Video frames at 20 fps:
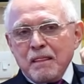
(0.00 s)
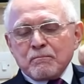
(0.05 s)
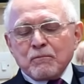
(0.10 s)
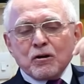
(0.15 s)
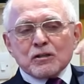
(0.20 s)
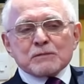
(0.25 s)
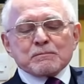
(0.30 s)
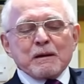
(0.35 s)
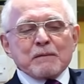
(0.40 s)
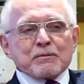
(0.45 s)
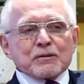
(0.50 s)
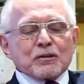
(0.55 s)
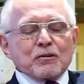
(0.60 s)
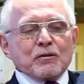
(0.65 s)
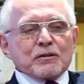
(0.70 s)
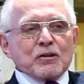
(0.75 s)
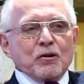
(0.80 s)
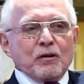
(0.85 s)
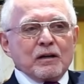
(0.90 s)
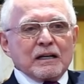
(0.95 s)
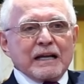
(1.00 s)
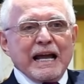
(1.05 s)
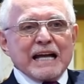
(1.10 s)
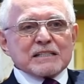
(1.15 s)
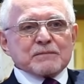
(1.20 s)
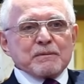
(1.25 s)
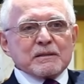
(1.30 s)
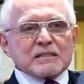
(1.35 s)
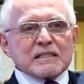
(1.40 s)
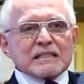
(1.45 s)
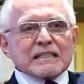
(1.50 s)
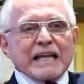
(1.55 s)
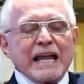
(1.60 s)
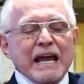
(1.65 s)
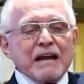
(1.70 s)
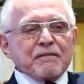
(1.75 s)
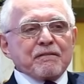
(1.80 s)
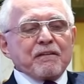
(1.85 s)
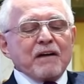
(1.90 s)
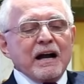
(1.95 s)
Most people that go in the oil and gas business
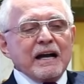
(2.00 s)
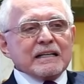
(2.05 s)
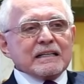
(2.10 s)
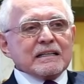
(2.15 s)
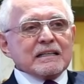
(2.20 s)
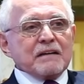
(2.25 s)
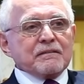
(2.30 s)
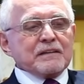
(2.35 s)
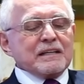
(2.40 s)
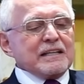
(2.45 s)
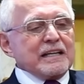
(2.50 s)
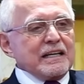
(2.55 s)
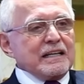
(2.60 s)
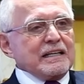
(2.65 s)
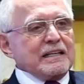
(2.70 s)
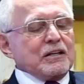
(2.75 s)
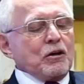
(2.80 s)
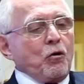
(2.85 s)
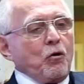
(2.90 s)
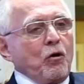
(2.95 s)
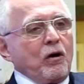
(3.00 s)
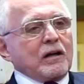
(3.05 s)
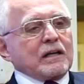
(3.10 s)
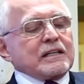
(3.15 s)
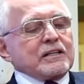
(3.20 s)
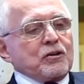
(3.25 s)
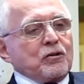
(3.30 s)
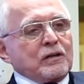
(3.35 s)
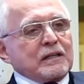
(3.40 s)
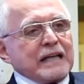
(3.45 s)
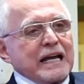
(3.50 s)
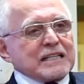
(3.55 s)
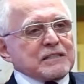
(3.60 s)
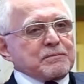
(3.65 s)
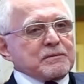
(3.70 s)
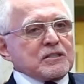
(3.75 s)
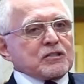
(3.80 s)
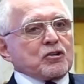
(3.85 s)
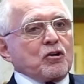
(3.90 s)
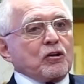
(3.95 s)
can't find enough in, in oil in the oil and gas
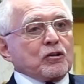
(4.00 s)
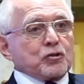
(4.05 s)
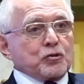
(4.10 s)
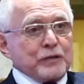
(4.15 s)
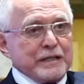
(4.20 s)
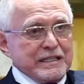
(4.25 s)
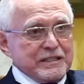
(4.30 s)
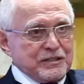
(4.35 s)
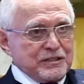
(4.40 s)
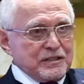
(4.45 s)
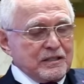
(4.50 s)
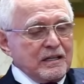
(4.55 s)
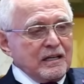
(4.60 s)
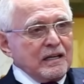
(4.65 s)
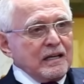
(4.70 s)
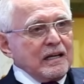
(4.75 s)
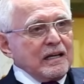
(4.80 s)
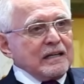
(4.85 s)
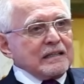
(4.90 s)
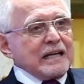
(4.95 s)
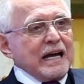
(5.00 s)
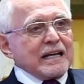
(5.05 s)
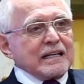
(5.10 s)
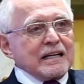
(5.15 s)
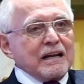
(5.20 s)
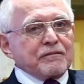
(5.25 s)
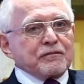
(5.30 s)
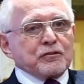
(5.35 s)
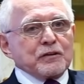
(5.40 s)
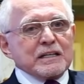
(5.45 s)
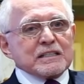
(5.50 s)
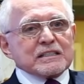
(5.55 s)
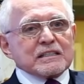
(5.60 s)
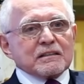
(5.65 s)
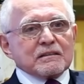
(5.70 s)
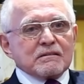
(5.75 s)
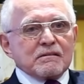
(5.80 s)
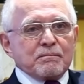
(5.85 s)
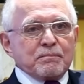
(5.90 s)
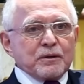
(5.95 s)
business called grease. Not enough grease
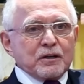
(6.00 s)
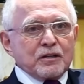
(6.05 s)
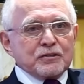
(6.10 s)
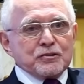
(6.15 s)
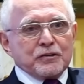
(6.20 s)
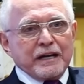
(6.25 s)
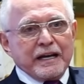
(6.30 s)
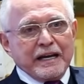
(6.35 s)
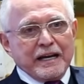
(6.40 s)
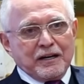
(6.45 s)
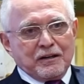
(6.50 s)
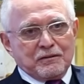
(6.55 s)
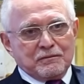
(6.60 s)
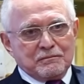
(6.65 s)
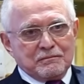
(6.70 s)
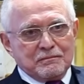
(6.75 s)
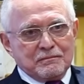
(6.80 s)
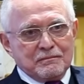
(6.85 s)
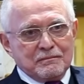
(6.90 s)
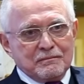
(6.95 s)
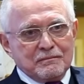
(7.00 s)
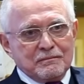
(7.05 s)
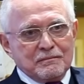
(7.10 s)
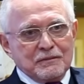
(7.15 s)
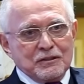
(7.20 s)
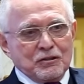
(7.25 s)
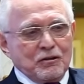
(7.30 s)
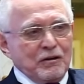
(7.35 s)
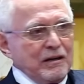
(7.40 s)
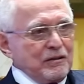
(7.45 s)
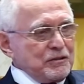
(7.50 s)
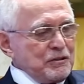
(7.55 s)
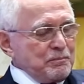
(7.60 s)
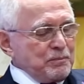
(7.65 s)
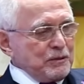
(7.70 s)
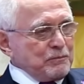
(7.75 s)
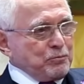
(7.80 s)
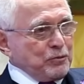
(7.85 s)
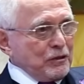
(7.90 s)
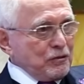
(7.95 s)
to put on your hair. You know how you
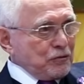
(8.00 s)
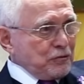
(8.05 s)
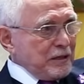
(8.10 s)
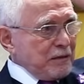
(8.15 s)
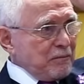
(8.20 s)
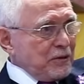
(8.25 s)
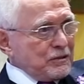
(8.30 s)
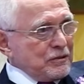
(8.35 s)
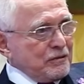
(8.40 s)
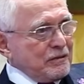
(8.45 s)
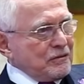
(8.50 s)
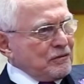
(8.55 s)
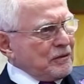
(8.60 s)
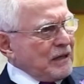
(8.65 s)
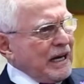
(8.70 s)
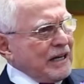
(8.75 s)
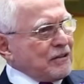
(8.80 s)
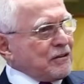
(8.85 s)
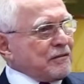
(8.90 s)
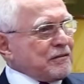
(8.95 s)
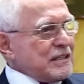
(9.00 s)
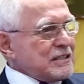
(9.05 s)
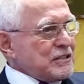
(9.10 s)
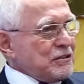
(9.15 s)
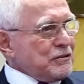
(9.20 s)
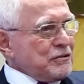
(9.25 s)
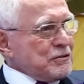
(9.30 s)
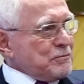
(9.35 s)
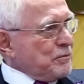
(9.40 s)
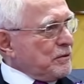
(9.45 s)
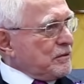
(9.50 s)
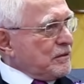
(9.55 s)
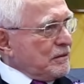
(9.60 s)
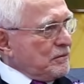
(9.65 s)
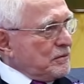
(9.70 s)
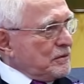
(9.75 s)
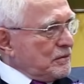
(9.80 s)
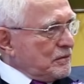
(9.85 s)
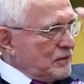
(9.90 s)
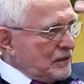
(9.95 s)
put Brylcreem on your I don't know if they still use
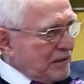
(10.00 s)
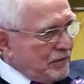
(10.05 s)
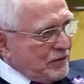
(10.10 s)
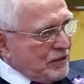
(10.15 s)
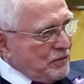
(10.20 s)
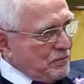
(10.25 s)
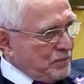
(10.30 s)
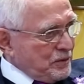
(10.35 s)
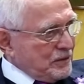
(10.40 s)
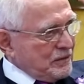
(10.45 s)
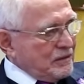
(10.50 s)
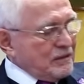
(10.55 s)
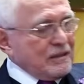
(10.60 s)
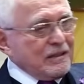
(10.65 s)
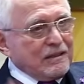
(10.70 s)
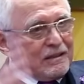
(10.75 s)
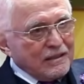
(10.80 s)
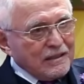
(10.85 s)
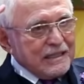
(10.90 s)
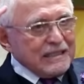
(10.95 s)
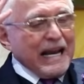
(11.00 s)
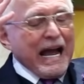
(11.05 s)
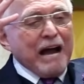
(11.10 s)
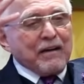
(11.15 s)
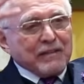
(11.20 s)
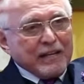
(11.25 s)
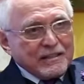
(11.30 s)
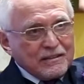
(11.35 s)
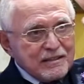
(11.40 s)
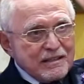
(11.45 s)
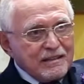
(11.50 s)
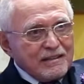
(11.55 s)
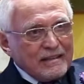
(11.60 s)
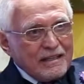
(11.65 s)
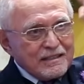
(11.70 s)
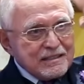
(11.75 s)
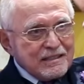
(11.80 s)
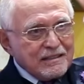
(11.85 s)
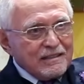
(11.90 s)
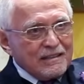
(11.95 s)
Brylcreem, whatever you put the and now they they
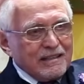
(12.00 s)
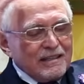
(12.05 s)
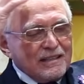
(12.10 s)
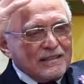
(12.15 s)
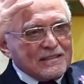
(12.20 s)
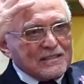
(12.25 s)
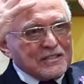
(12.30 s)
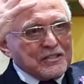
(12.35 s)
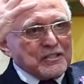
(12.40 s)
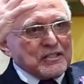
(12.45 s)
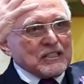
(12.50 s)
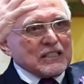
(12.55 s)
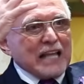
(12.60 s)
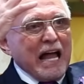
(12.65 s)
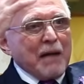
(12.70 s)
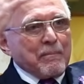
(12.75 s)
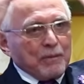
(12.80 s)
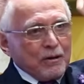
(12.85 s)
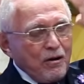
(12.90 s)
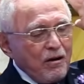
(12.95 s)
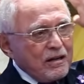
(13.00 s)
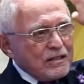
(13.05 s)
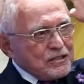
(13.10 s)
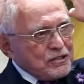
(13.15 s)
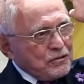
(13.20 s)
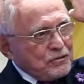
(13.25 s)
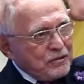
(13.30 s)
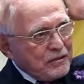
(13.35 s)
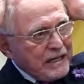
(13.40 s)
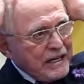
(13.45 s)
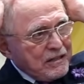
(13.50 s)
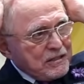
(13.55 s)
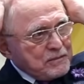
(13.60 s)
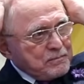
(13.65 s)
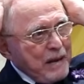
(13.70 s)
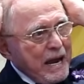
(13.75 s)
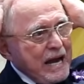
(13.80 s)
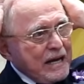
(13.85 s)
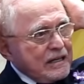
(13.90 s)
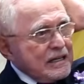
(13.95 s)
they they slop it on so your hair's
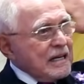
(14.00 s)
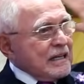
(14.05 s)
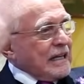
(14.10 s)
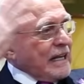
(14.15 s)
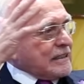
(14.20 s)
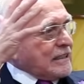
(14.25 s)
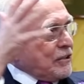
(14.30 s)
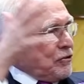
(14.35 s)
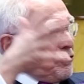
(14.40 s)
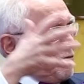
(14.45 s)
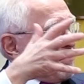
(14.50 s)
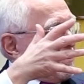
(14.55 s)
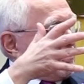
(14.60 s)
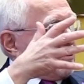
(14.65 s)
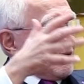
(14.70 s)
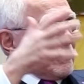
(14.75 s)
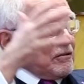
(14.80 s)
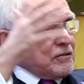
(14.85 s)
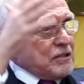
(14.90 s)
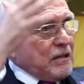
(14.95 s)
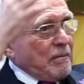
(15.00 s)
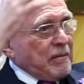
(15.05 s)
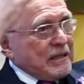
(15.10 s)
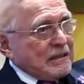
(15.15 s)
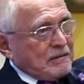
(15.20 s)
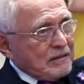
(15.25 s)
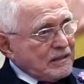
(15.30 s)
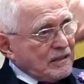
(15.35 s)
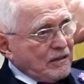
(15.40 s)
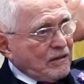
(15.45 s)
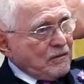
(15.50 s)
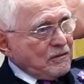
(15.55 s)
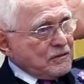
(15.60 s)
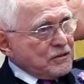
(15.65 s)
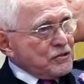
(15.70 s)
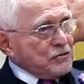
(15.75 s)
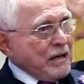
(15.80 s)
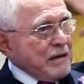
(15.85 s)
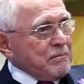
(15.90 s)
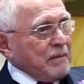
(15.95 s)
back like the Goomba brothers. I mean, you know,
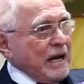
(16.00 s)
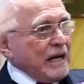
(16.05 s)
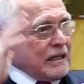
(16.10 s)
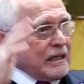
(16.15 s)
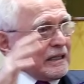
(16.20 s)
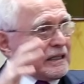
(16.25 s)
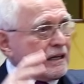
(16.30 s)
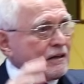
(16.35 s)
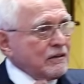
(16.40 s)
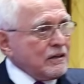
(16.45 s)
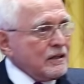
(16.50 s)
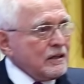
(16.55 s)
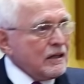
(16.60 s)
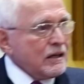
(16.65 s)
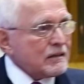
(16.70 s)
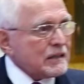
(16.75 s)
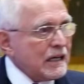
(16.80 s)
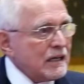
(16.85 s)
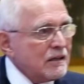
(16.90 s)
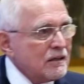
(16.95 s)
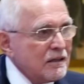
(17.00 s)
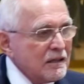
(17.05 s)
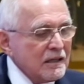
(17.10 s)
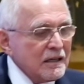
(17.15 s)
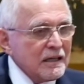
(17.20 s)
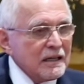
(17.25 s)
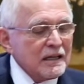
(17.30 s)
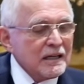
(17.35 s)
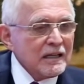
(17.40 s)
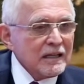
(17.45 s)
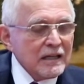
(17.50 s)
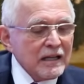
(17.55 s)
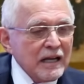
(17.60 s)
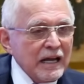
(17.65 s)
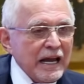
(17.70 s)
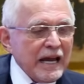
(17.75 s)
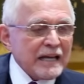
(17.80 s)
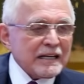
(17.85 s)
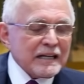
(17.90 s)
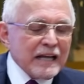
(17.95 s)
straight back like that. Okay.
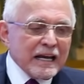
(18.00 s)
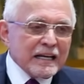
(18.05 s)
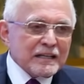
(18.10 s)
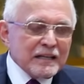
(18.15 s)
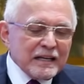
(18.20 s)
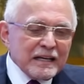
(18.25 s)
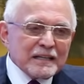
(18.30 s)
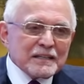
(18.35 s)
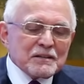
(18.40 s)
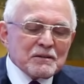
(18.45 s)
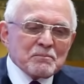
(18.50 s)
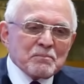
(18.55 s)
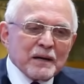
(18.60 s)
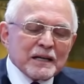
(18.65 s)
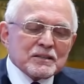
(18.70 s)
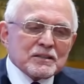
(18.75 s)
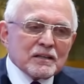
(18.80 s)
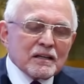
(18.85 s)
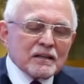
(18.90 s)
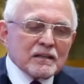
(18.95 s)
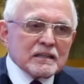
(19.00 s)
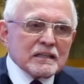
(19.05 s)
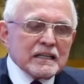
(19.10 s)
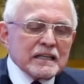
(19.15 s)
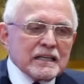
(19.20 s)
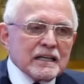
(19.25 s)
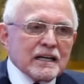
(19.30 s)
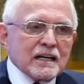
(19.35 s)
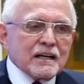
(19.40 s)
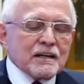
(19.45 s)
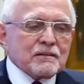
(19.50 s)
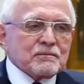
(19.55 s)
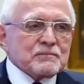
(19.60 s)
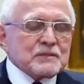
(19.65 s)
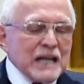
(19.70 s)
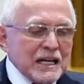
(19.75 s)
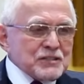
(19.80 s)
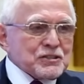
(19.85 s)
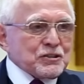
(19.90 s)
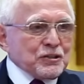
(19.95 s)
And and and but uh, the uh,
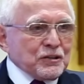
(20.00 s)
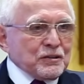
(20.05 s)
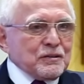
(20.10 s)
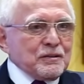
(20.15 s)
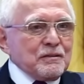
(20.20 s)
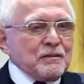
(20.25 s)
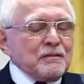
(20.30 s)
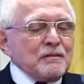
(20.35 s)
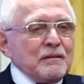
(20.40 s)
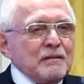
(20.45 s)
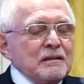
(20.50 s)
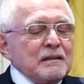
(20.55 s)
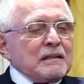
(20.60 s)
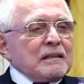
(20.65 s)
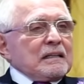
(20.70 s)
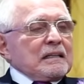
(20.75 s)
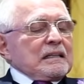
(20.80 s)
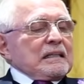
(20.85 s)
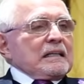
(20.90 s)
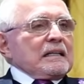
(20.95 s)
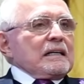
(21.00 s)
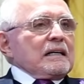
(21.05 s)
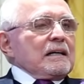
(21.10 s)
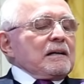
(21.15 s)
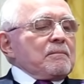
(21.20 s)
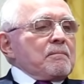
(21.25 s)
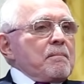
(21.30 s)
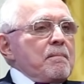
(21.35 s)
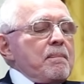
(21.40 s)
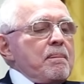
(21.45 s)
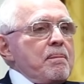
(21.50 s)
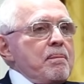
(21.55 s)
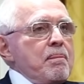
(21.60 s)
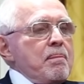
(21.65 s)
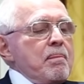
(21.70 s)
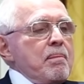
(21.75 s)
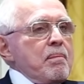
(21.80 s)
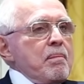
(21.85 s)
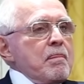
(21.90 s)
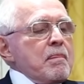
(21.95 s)
duster. Um,
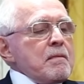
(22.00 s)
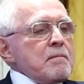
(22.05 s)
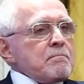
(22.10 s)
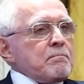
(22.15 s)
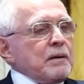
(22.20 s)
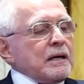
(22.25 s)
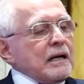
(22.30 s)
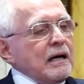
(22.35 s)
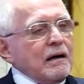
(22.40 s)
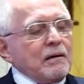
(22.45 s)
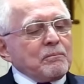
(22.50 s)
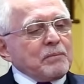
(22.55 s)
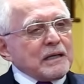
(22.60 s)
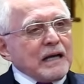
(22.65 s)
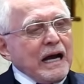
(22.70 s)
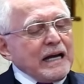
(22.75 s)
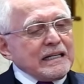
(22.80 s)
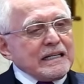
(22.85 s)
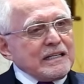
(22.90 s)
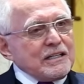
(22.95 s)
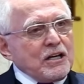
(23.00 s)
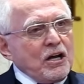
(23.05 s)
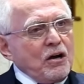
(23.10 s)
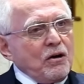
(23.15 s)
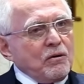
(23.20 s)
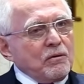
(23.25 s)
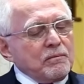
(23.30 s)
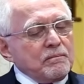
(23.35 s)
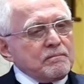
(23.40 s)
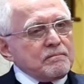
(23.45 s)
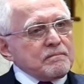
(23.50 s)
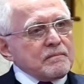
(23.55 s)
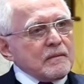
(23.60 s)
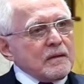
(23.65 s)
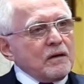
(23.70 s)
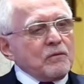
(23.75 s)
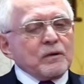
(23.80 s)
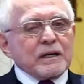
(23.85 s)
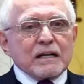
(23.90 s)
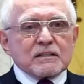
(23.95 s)
but uh, but I didn't know.
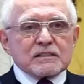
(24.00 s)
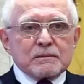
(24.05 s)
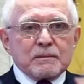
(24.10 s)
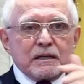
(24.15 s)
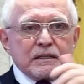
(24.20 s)
What else